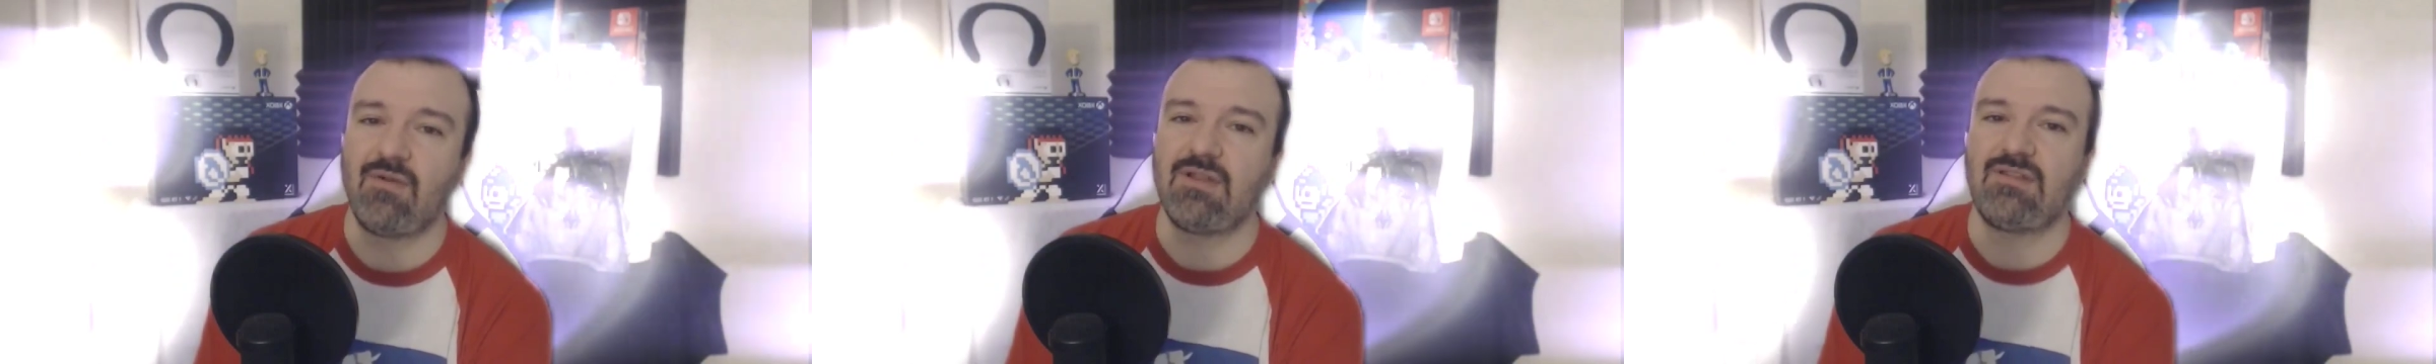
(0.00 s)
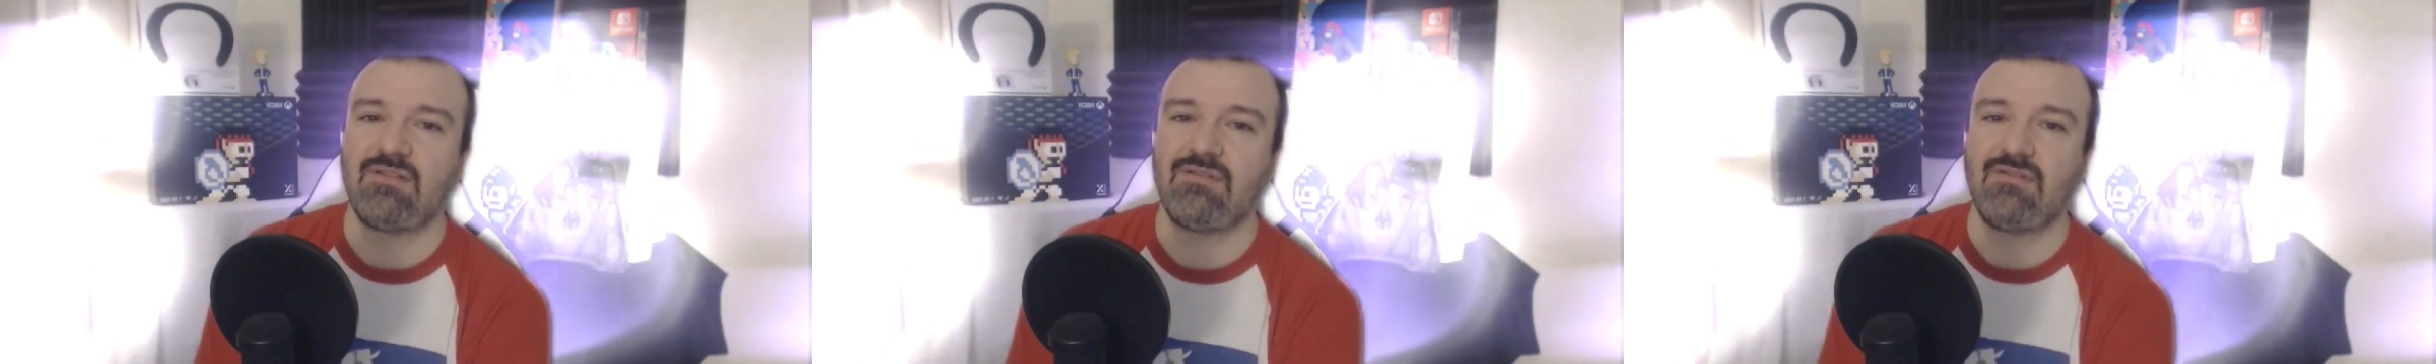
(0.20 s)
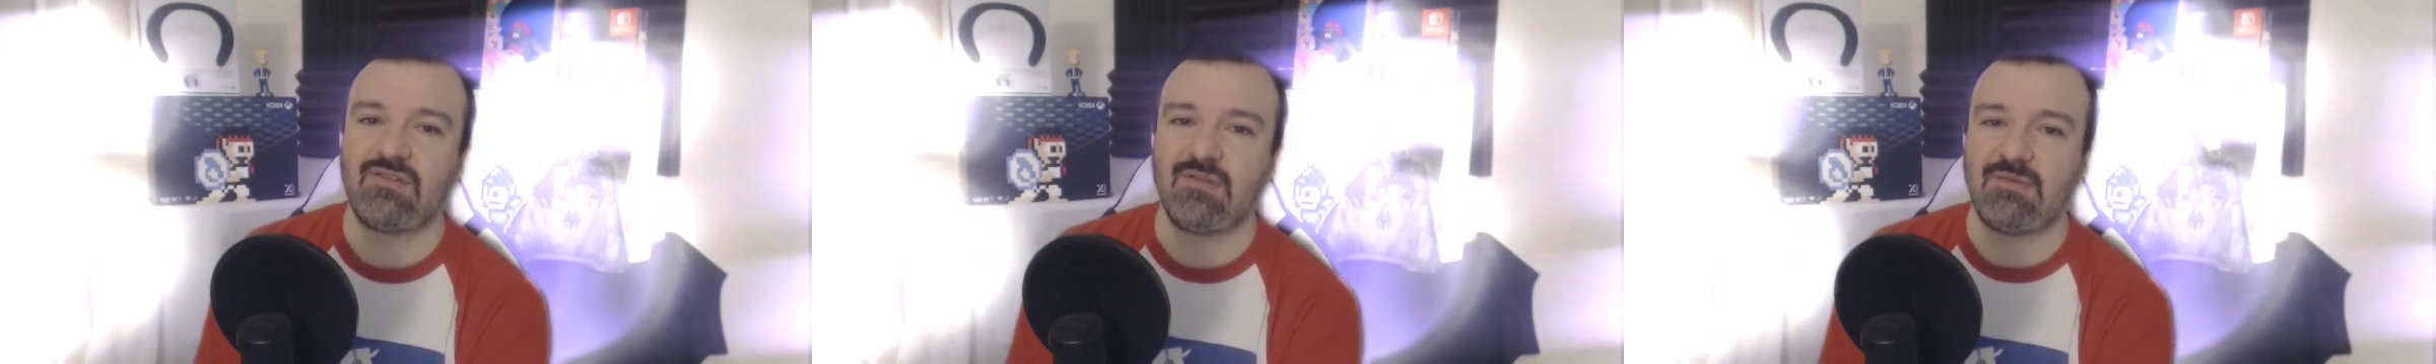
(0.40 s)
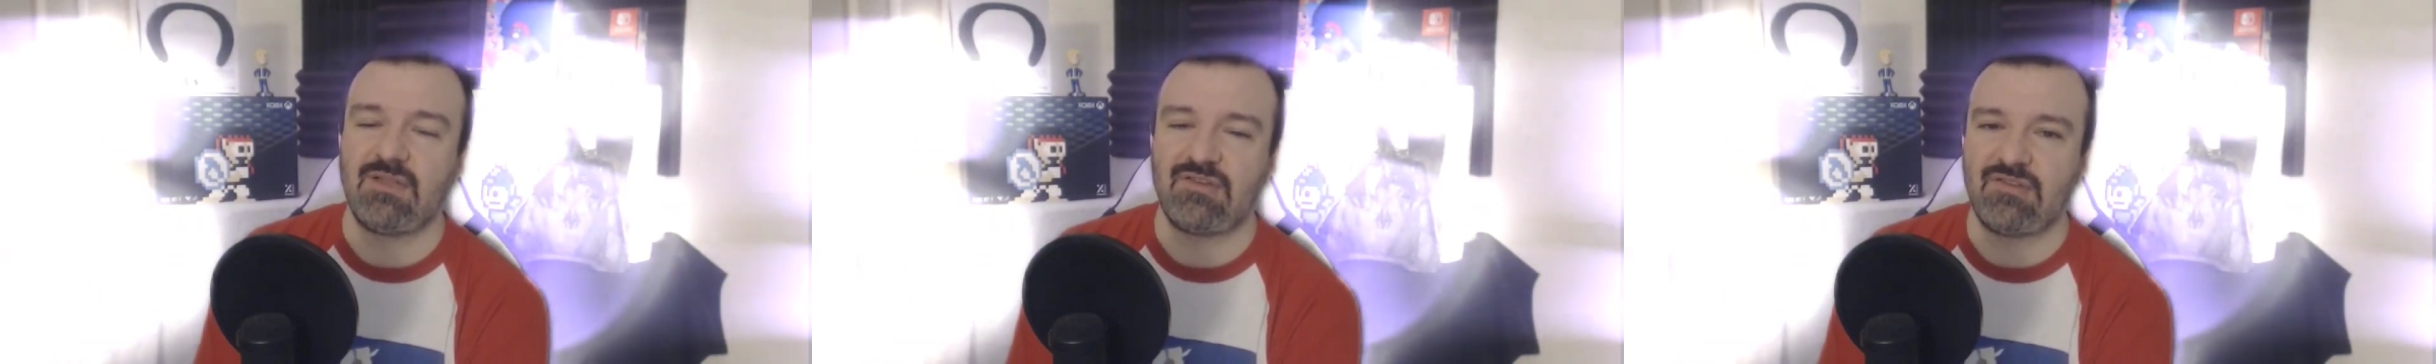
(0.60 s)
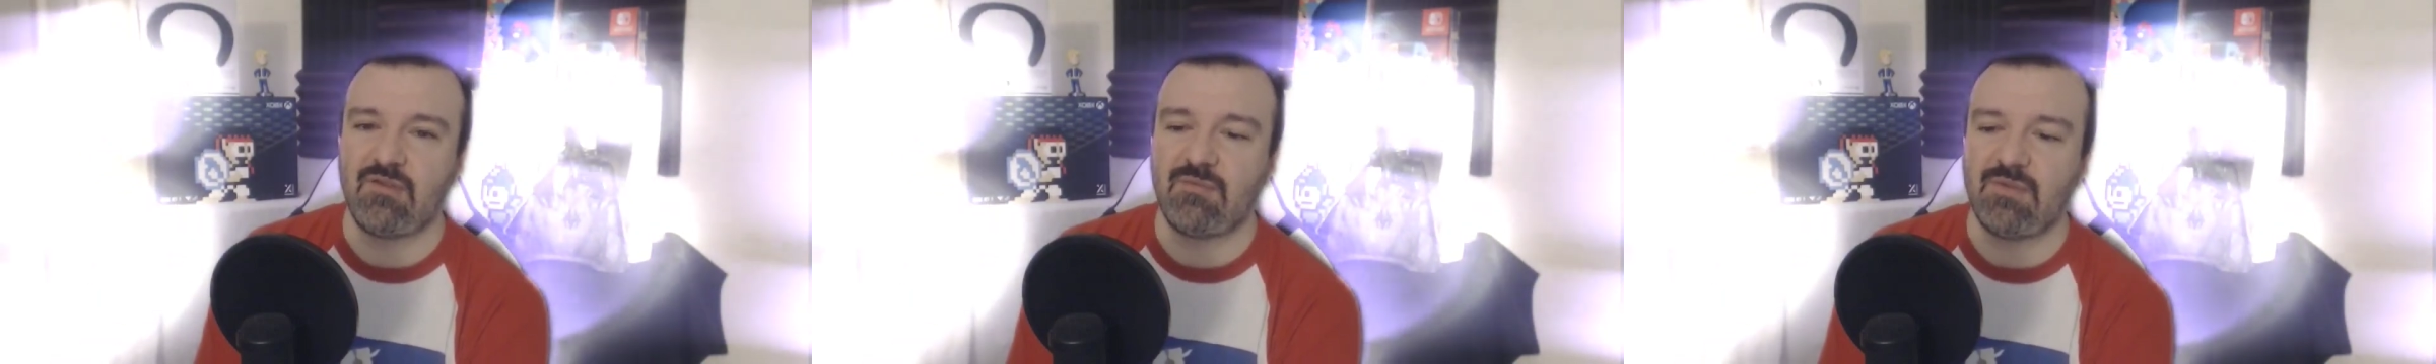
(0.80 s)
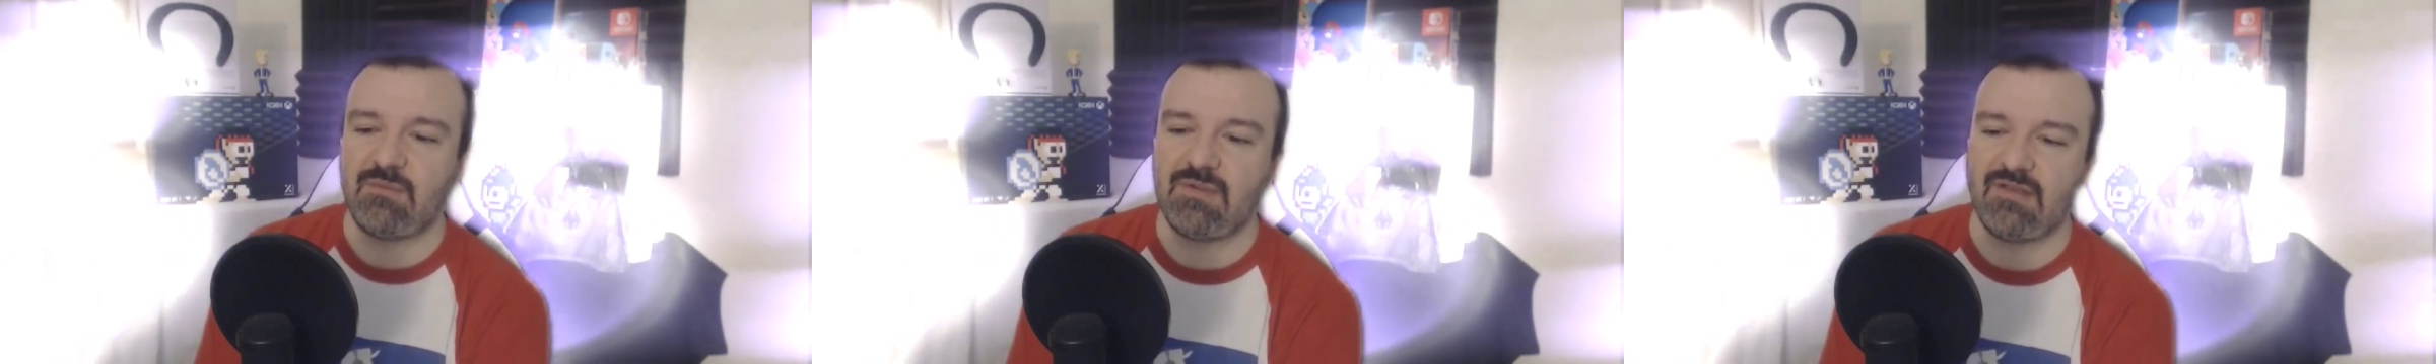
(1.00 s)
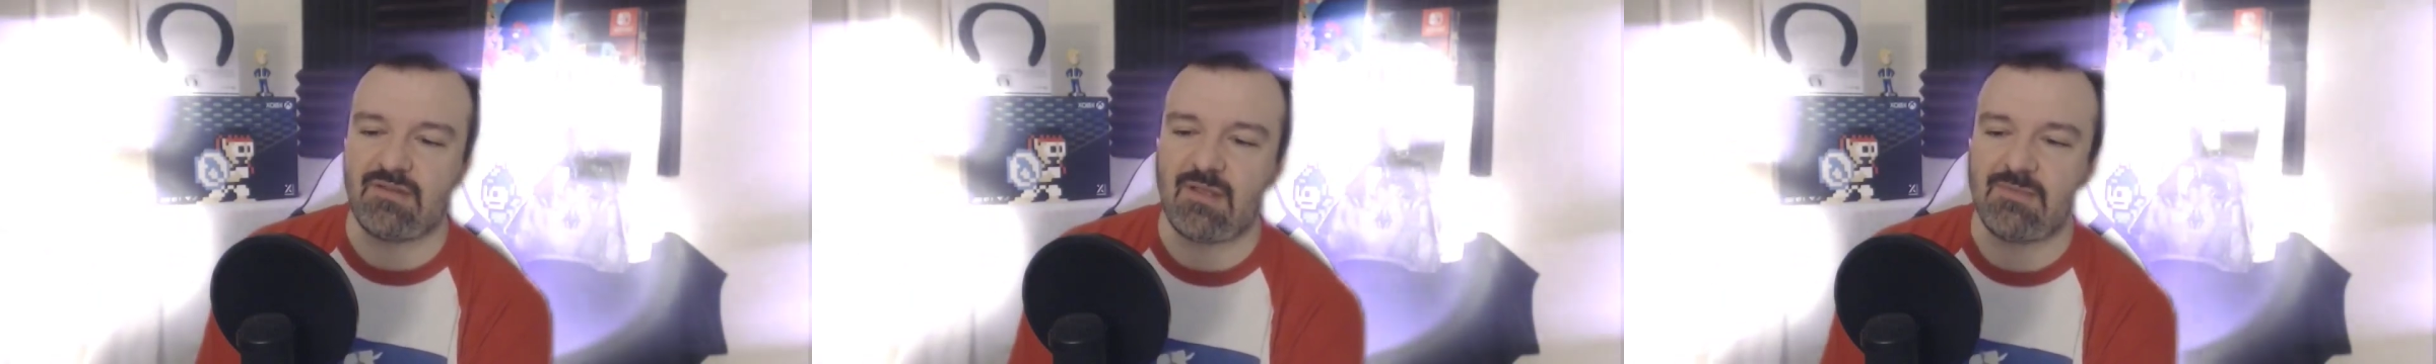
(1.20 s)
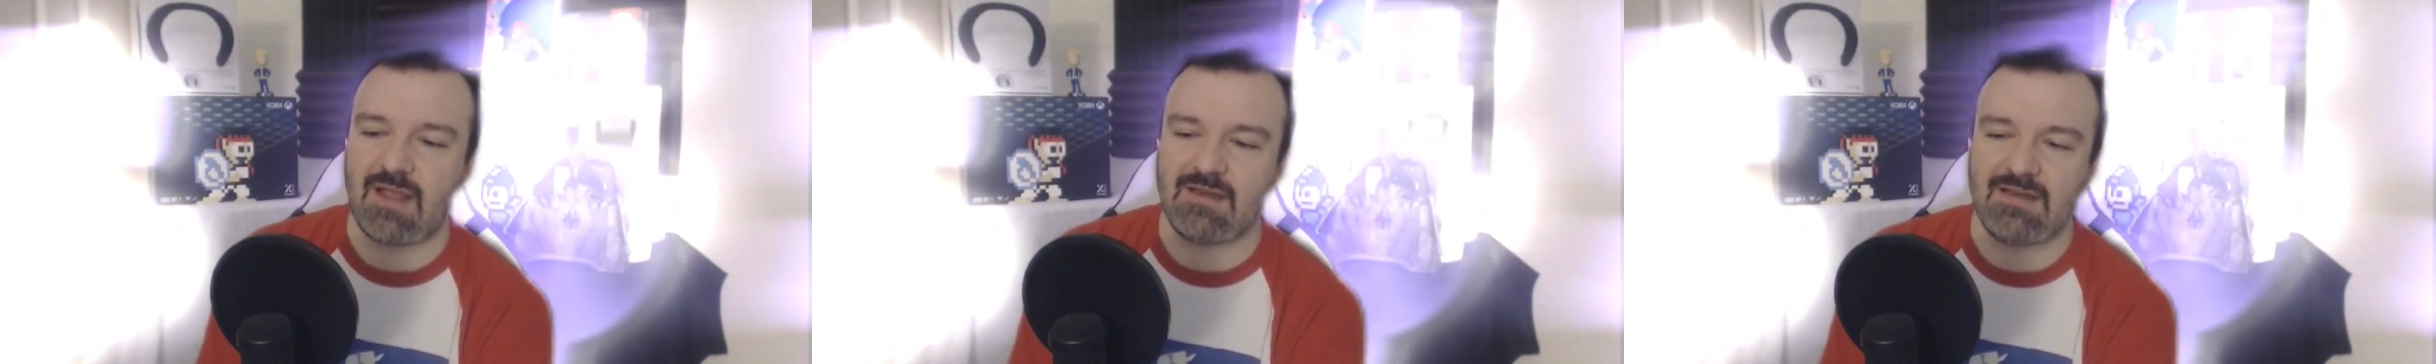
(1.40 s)
not going to do something
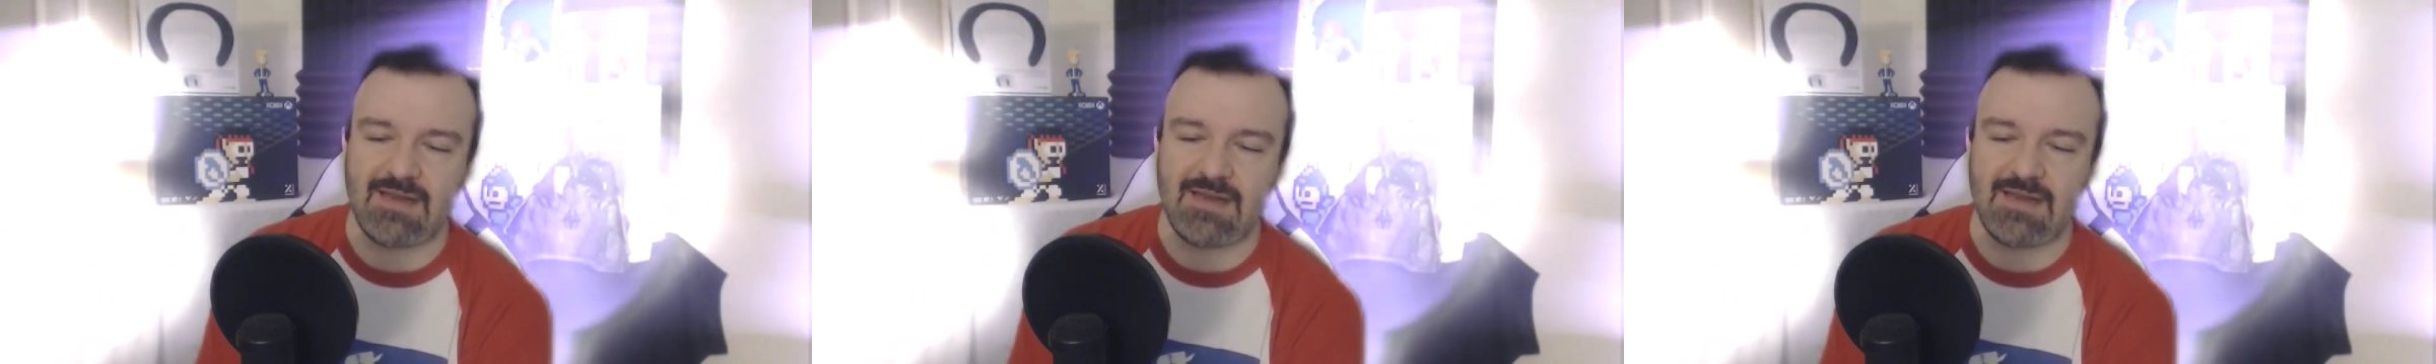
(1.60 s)
stupid because